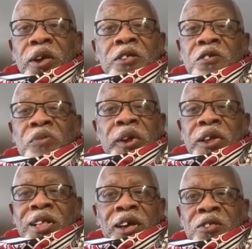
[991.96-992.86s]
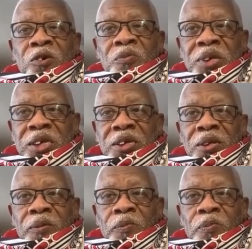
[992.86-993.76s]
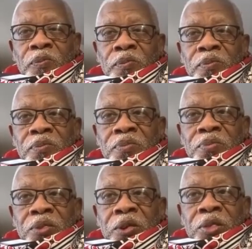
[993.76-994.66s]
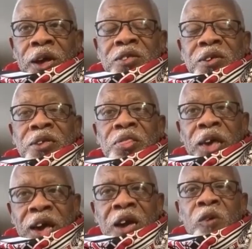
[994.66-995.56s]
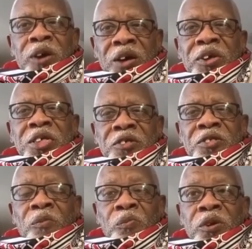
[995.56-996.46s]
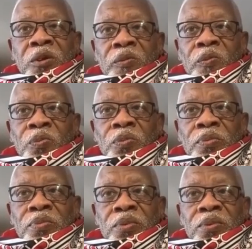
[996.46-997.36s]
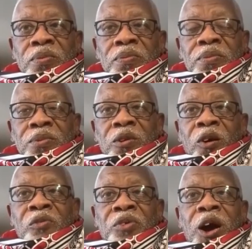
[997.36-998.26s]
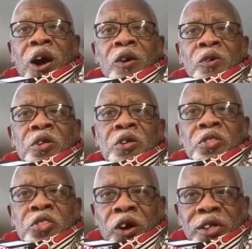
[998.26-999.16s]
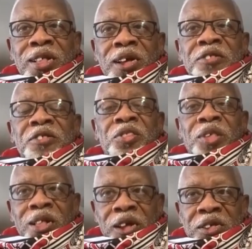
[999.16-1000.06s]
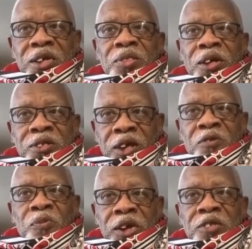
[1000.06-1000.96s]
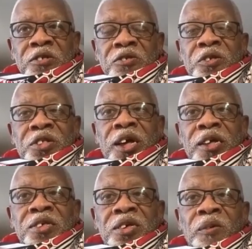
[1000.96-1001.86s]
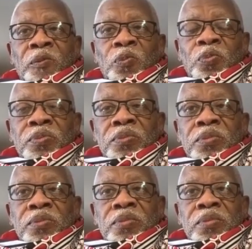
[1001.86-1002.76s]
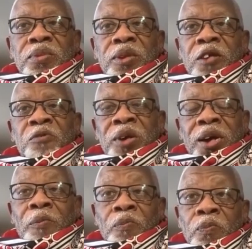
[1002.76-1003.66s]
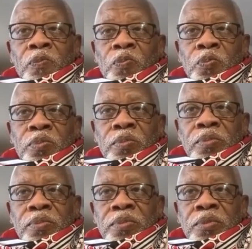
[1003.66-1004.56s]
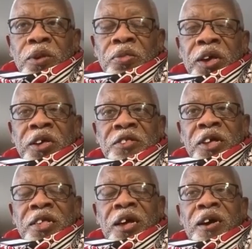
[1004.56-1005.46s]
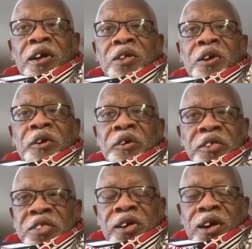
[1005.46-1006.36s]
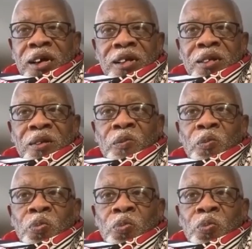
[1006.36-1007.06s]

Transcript: it is very clear to me that there we have an example of how thoughtless the learning that takes place in society has become. There is an uncritical